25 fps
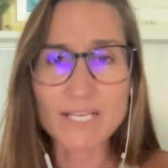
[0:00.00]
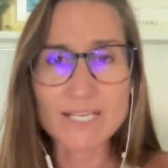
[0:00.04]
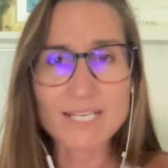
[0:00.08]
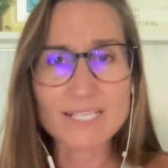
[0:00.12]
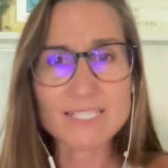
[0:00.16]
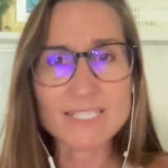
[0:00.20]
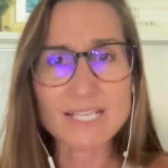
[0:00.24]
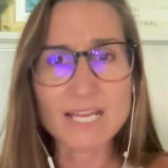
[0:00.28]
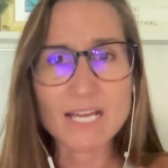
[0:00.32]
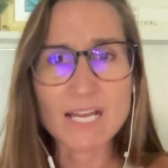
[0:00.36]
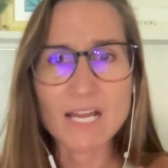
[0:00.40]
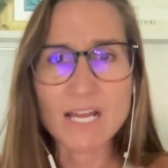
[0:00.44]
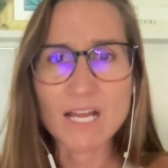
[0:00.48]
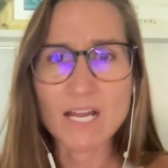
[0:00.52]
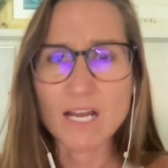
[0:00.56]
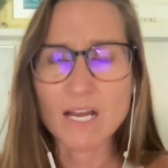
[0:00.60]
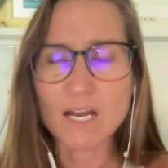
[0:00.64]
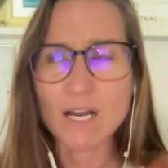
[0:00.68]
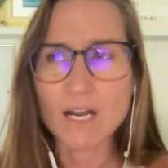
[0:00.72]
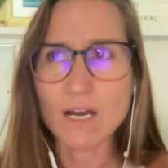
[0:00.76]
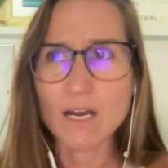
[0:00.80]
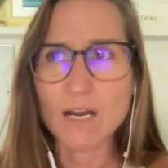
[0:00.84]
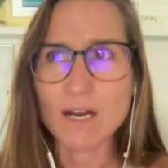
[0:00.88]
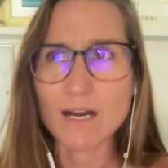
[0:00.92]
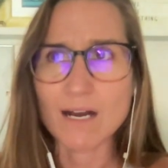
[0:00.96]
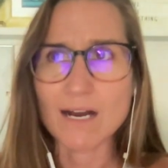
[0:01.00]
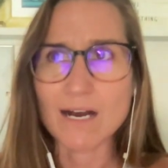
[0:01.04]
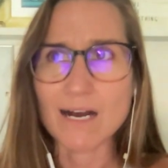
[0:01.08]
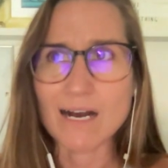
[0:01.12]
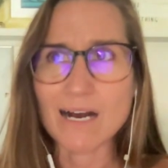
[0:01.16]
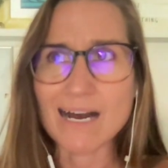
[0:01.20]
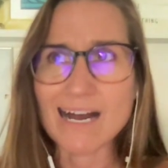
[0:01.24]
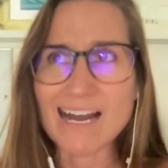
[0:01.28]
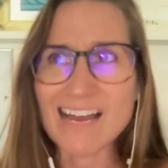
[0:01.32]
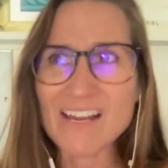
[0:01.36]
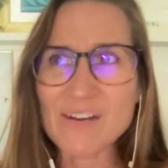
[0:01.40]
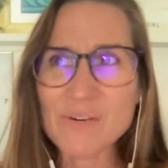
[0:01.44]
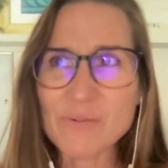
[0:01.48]
Because
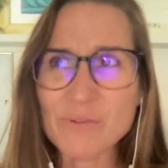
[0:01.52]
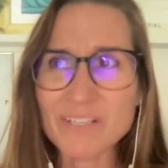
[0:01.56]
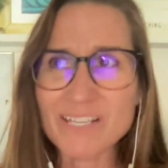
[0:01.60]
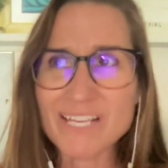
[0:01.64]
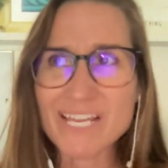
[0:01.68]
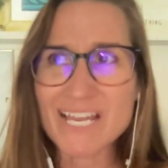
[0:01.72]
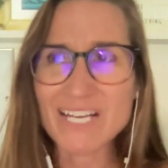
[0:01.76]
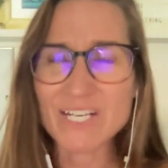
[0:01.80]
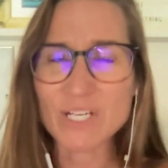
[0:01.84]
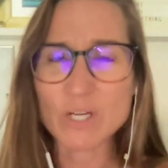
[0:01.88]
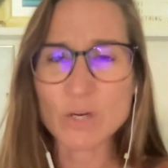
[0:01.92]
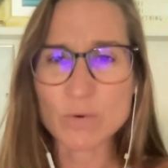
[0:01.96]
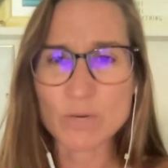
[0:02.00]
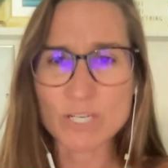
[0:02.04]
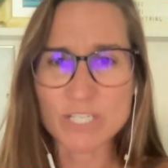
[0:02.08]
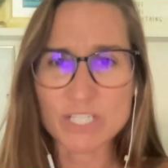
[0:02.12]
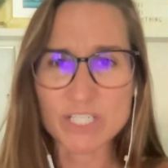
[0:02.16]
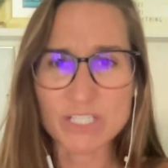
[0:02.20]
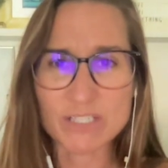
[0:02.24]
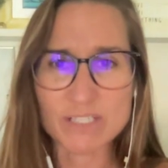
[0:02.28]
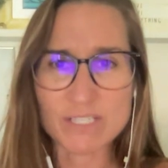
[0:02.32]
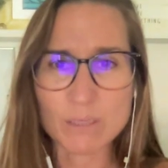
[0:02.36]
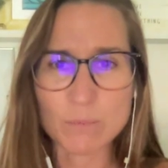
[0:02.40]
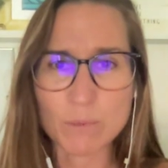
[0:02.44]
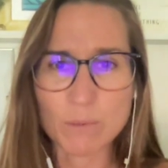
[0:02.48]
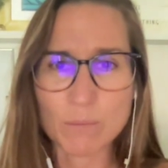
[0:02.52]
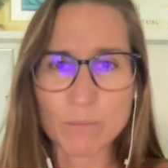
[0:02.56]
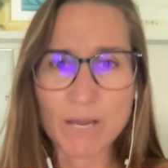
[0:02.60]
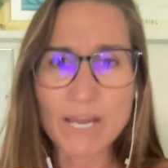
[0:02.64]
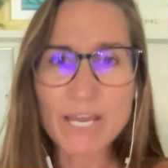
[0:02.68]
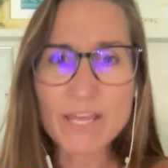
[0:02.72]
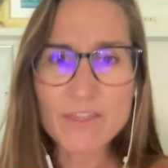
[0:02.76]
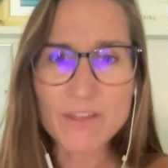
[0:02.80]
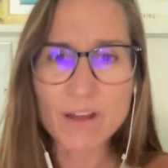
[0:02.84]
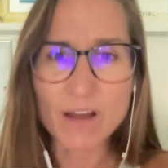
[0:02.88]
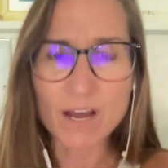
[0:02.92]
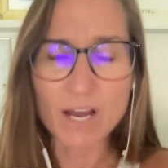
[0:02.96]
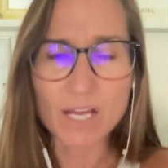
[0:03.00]
I really had to question some of
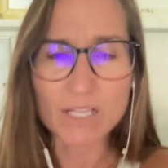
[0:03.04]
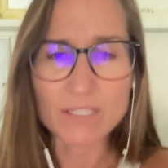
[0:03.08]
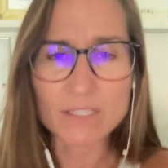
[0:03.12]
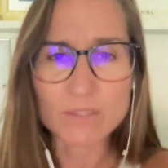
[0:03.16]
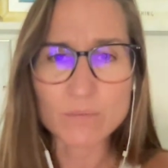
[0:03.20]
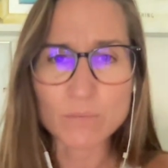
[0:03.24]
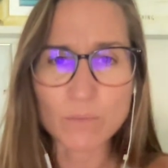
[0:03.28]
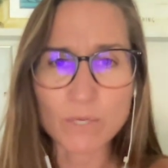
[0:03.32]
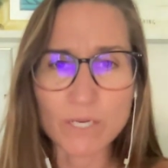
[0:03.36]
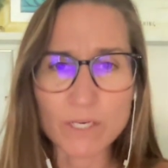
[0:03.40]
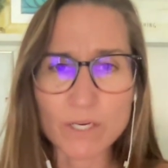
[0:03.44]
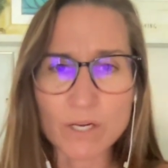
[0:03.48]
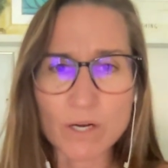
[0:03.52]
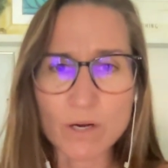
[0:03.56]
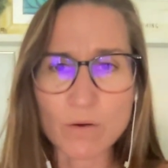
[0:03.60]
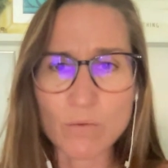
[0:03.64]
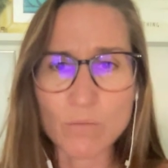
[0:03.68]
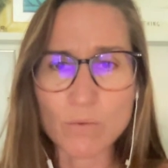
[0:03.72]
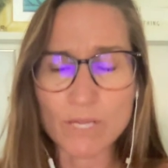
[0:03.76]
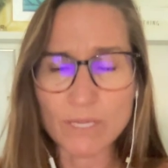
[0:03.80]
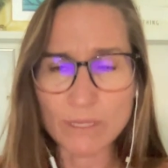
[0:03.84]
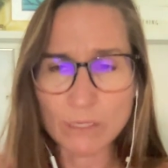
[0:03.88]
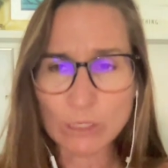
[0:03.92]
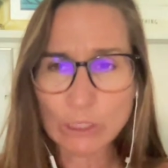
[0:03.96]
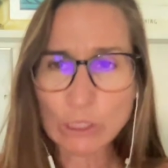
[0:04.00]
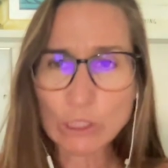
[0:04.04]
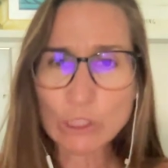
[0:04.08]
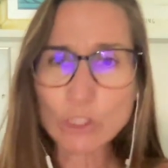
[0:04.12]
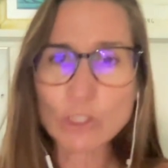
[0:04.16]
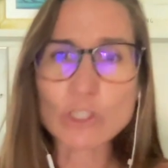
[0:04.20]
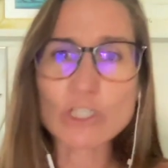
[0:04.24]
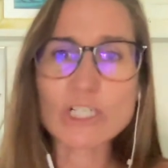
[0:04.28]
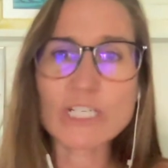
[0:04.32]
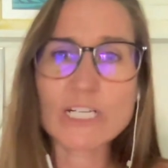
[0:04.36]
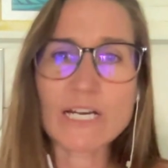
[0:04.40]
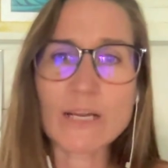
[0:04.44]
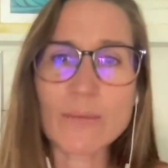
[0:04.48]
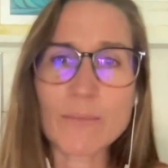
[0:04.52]
my thoughts when go when
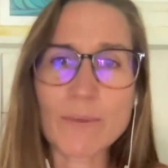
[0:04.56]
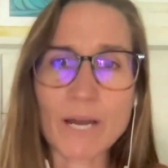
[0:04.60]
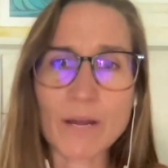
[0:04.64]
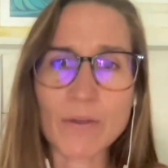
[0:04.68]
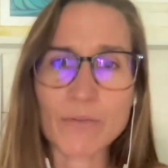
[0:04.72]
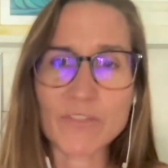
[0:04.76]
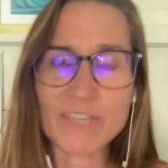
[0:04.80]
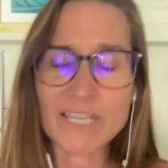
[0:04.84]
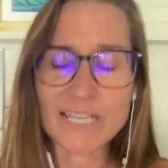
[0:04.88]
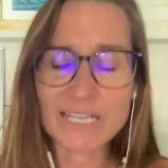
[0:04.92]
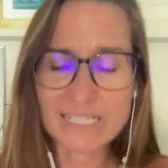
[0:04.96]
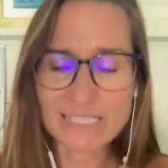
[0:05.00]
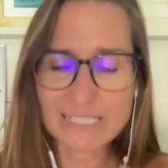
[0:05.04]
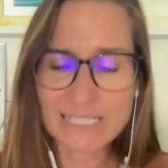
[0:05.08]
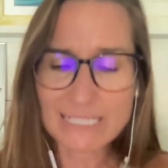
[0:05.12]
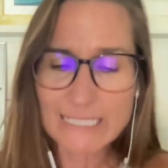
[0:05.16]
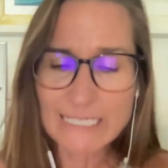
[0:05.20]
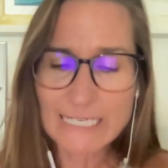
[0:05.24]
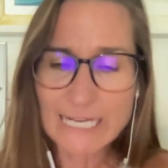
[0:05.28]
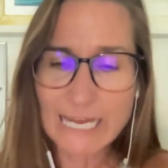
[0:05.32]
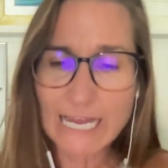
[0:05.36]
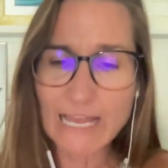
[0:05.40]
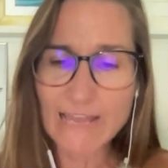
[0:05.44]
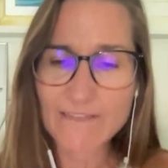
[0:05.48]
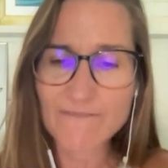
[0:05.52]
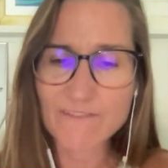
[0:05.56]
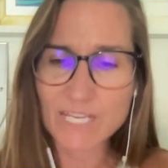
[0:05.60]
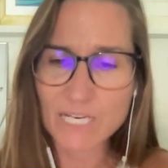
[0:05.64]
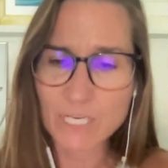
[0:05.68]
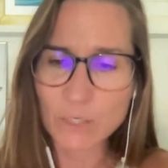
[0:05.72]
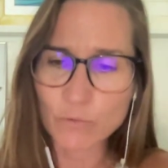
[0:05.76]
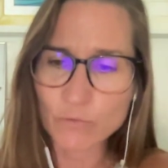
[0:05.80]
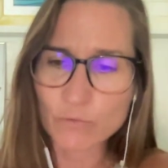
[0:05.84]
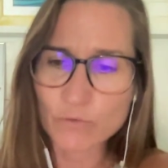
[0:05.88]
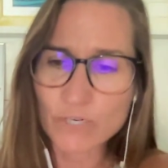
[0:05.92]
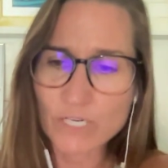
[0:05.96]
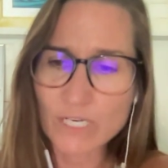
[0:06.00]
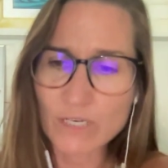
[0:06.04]
learning about this and diving
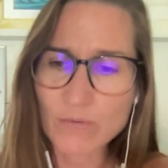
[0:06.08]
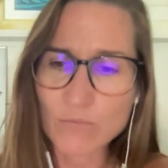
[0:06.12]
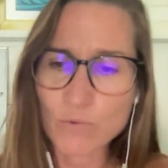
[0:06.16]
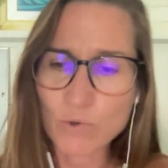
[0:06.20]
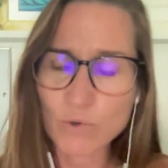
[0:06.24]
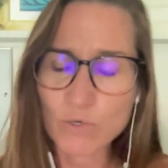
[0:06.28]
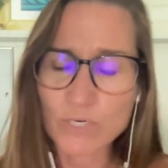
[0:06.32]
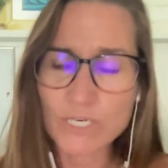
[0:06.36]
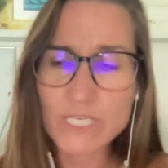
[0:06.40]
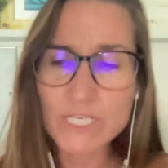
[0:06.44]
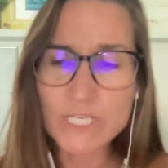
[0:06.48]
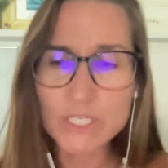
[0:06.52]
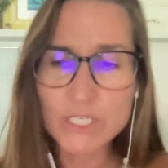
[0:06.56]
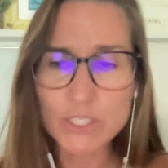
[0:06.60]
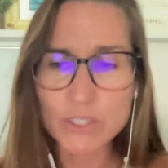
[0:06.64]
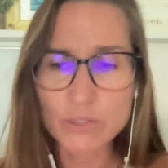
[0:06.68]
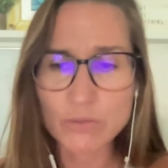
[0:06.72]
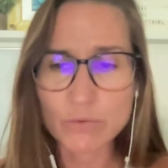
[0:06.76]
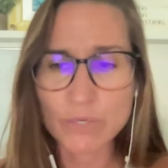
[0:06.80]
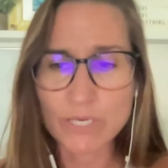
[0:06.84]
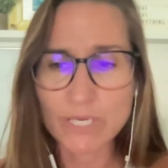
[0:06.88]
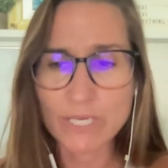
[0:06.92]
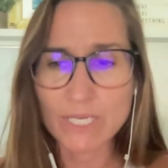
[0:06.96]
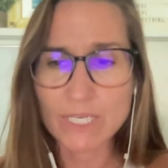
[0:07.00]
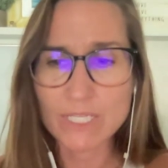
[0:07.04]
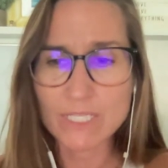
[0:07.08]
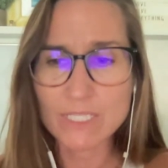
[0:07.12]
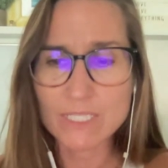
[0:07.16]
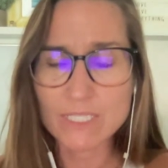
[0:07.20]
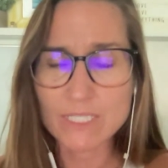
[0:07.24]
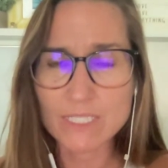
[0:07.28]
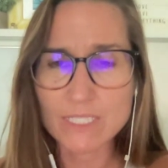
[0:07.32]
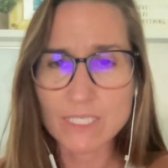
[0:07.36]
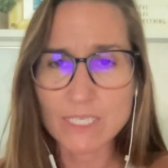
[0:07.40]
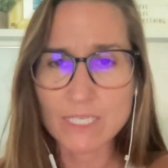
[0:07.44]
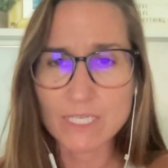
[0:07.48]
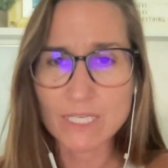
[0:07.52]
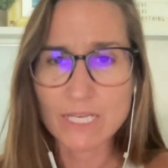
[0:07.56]
and reading more into
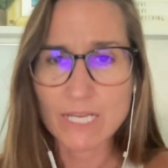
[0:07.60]
it.